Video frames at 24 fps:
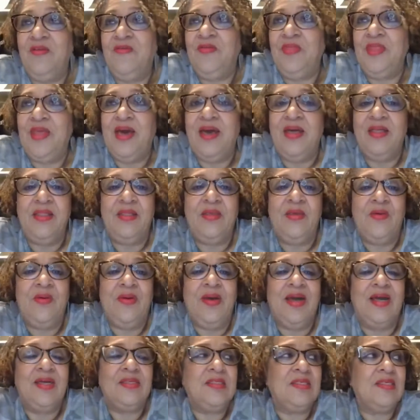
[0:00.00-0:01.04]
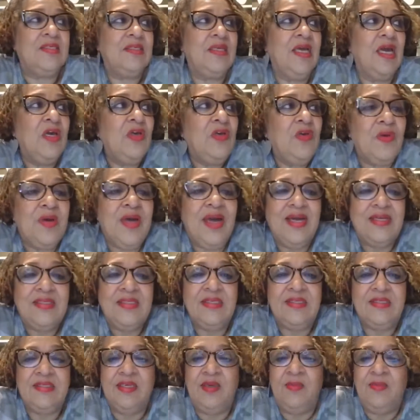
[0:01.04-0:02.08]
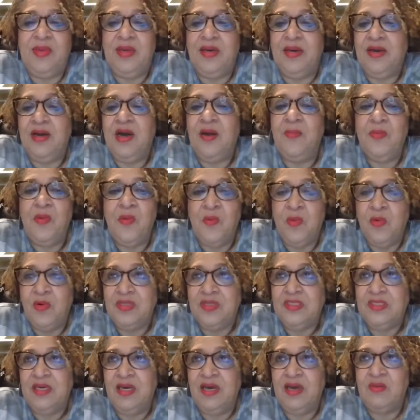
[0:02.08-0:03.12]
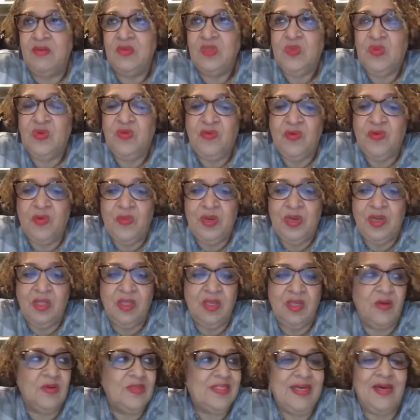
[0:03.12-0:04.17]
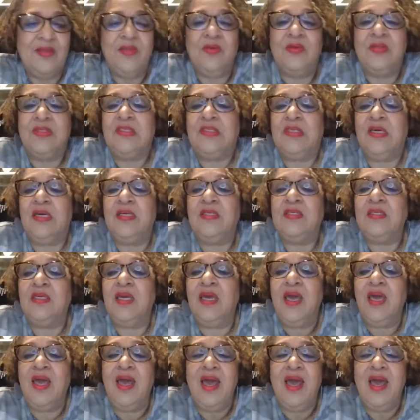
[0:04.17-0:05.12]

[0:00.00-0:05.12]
If not, you guys will see me a couple more times before we close out on Sunday.